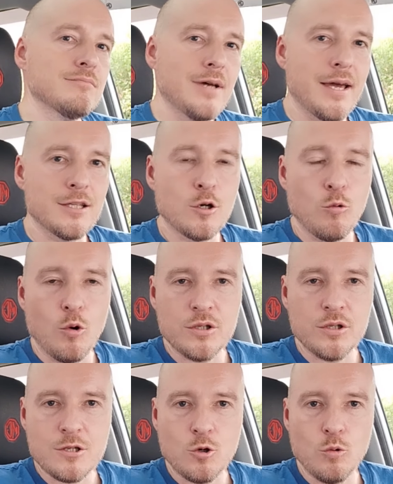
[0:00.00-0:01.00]

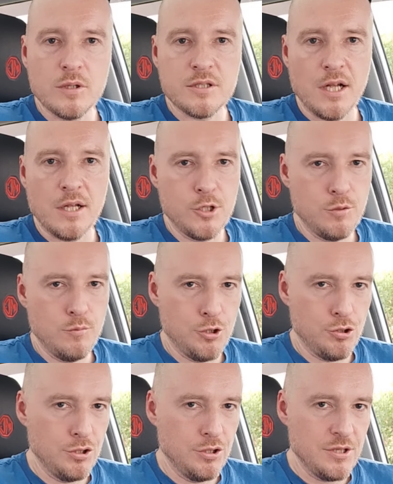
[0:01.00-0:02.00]
headquarters who will tell me,
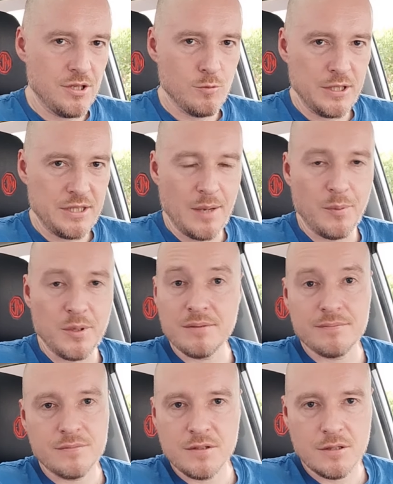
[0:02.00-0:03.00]
Dimitri, this is what's
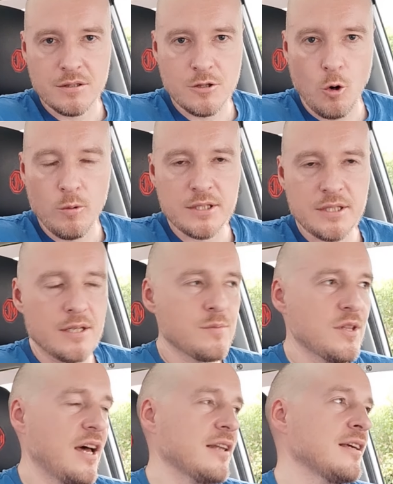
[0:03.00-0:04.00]
happening. No one tells
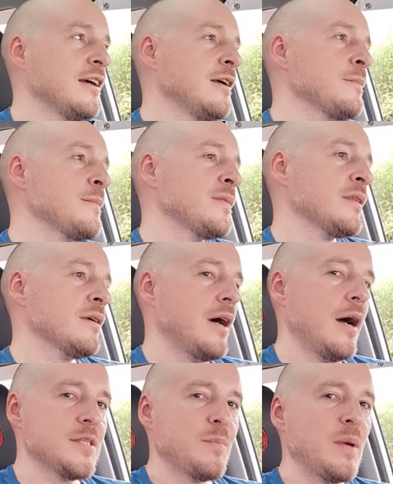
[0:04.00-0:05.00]
me that.
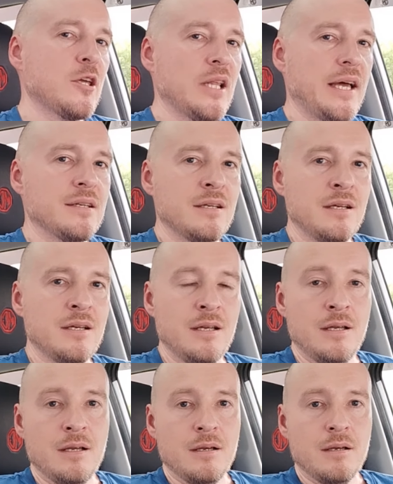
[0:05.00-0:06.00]
I speculate.
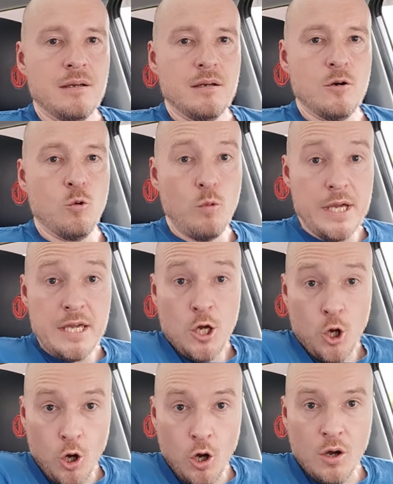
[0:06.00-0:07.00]
We
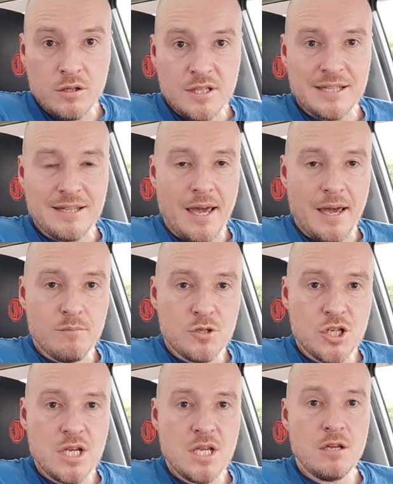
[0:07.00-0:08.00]
heard that
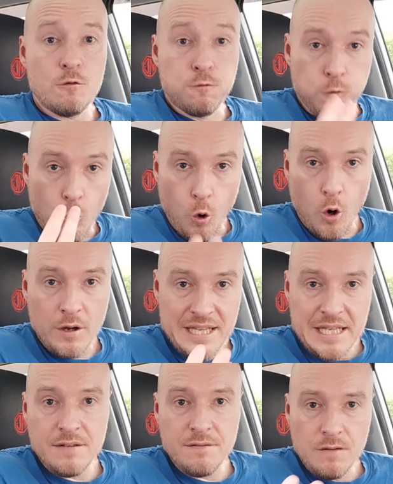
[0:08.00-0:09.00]

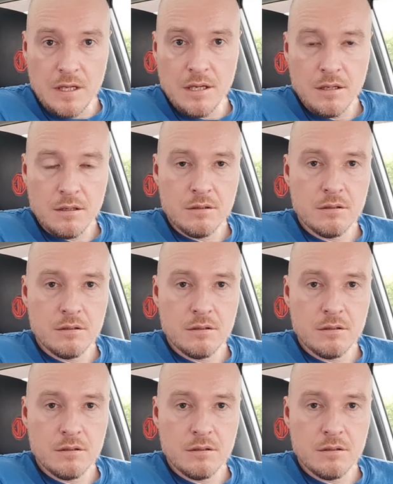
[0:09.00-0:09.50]
MG4 EV